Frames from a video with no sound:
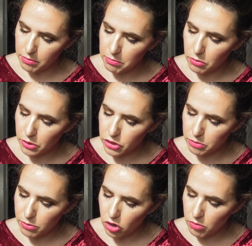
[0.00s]

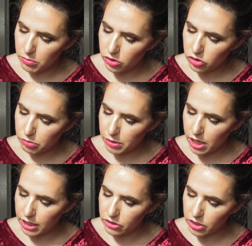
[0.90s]
Moisture Bomb Super
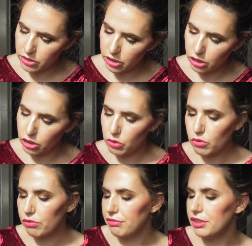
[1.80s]
Hydrating Glow
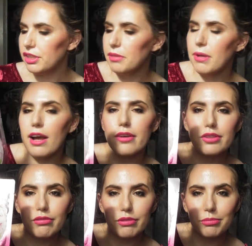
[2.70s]
Revealing
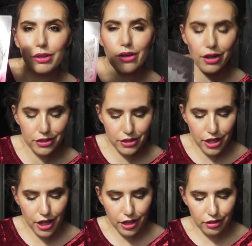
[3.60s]
Mask from
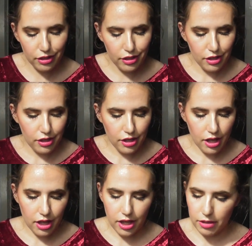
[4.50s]
Garnier.
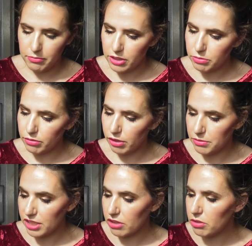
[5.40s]
This one from
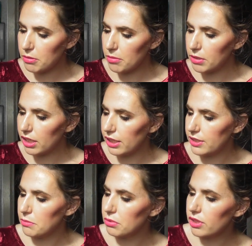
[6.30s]
Skin Republic
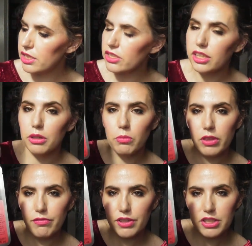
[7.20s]
is the Brightening
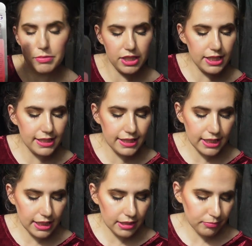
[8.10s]
with Vitamin
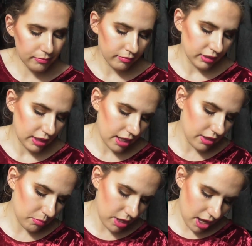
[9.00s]
C.
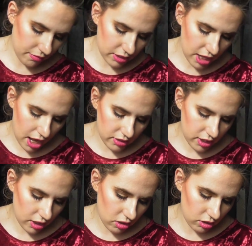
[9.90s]
And then we have the
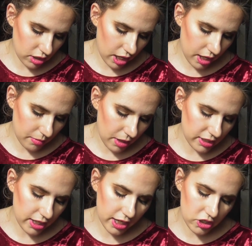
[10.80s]

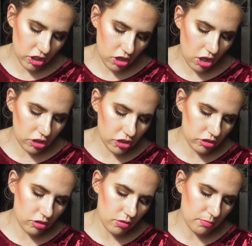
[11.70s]
anti-aging
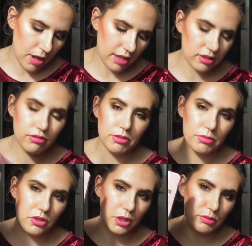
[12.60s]
collagen mask
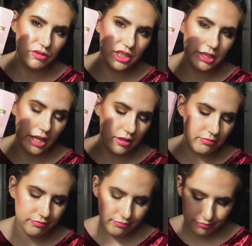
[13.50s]
from Derma
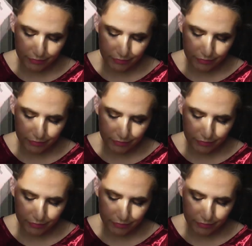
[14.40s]
V10.